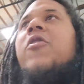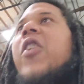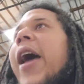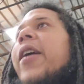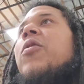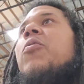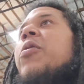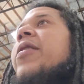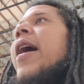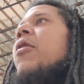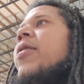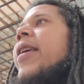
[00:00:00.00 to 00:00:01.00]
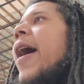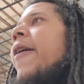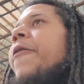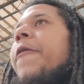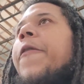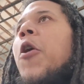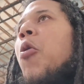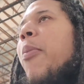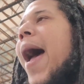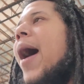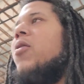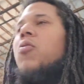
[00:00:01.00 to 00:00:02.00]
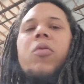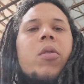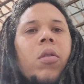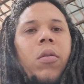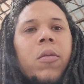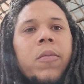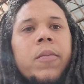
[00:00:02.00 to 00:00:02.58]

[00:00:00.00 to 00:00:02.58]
Jaz was outside for four battles.